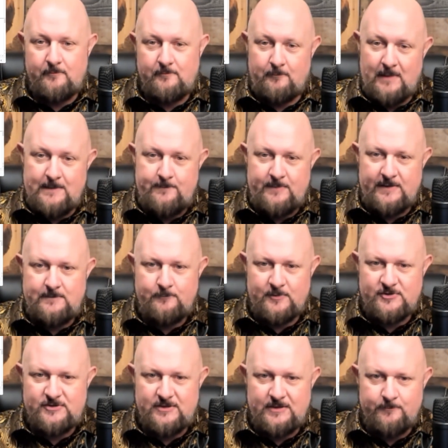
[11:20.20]
Might be,
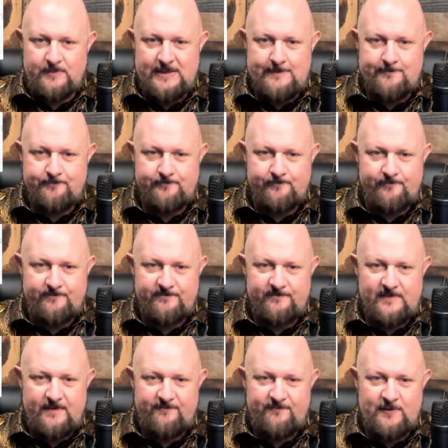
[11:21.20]
but shouldn't be.
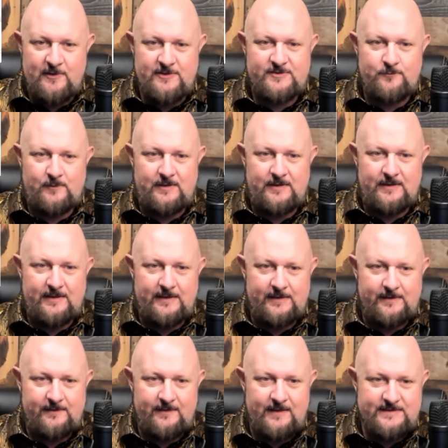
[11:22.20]
First
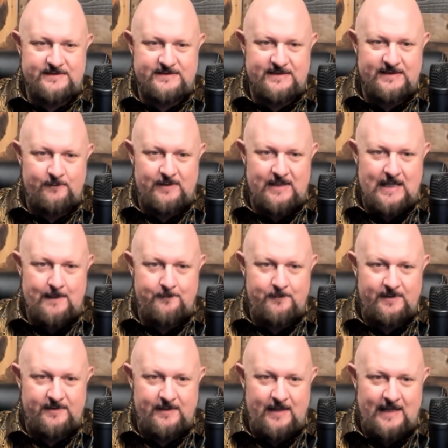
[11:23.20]
one, let's see what
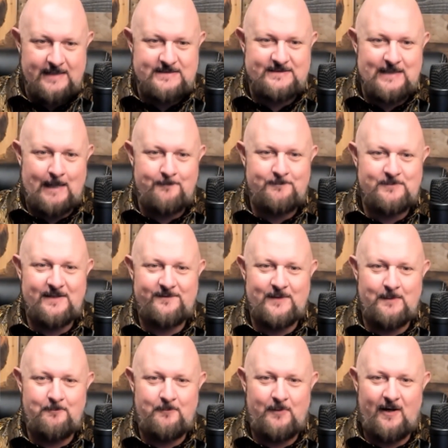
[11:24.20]
happened. I stopped at
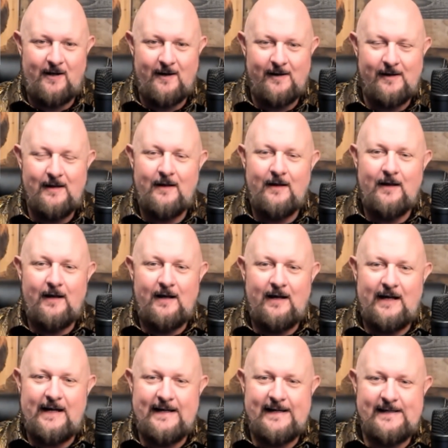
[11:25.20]
the bar.
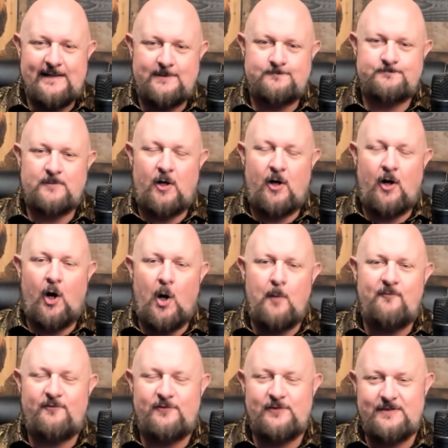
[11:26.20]

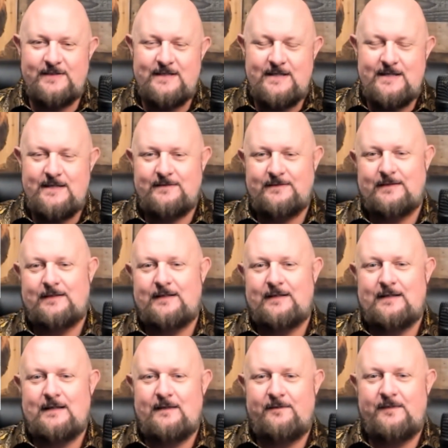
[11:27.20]
Hopefully
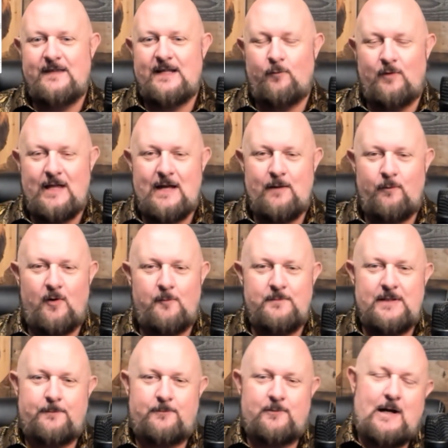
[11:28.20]
that won't
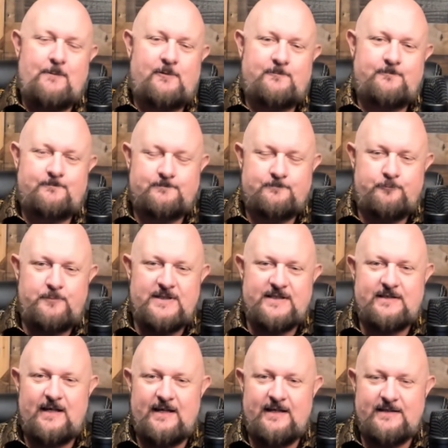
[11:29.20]
be a problem,
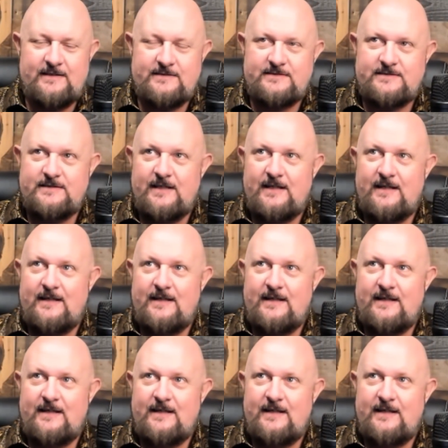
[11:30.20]
because